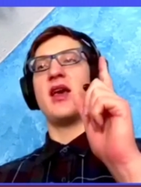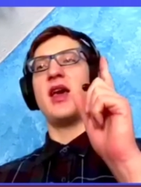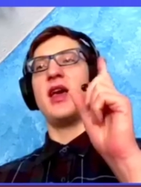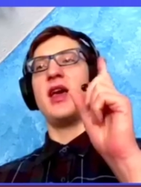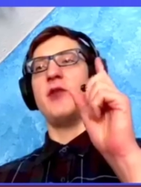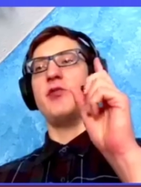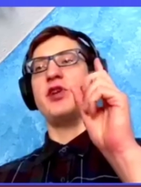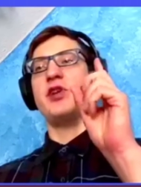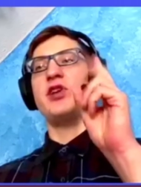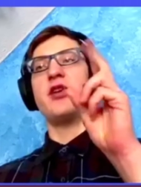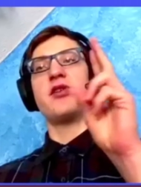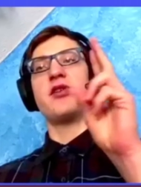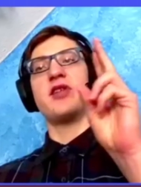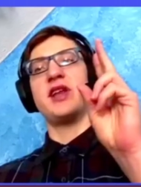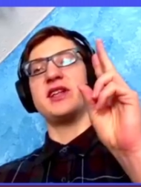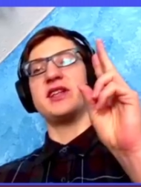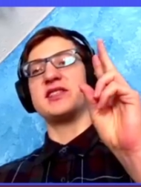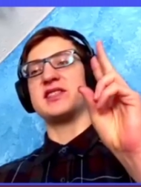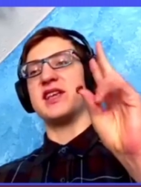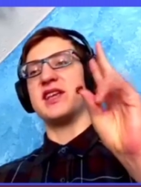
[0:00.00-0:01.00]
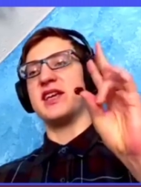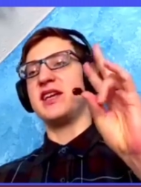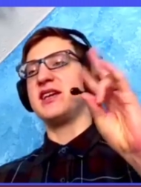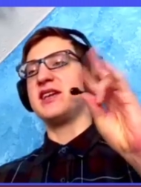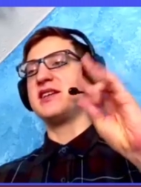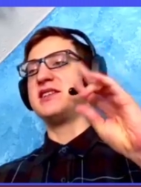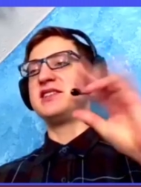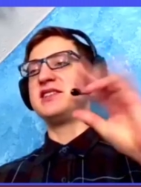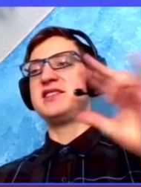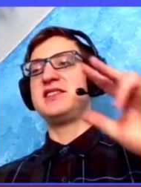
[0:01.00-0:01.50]
and we know that it's like
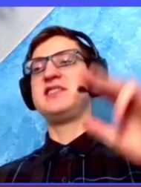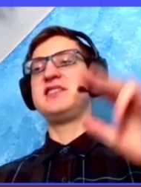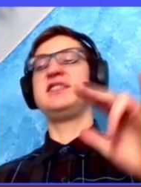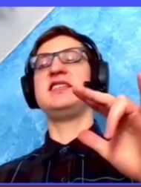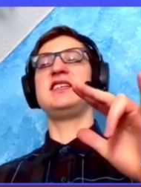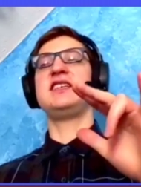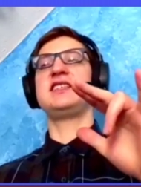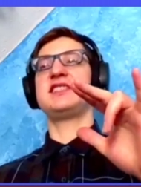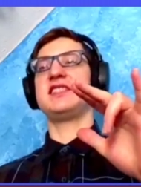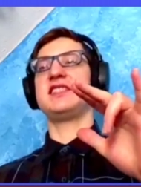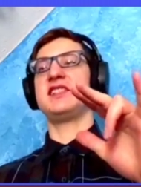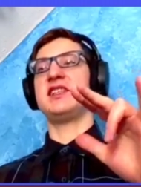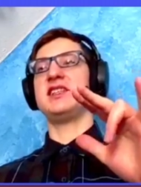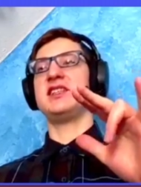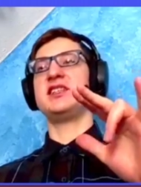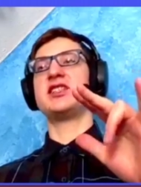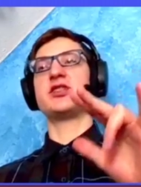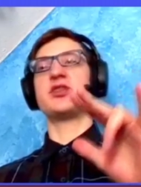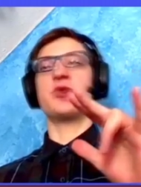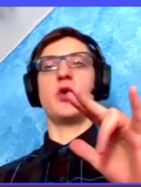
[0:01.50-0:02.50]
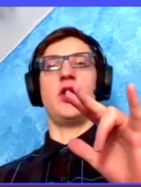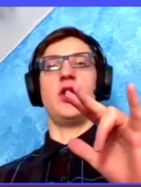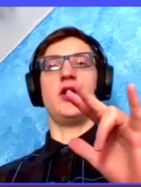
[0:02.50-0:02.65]
decently strong.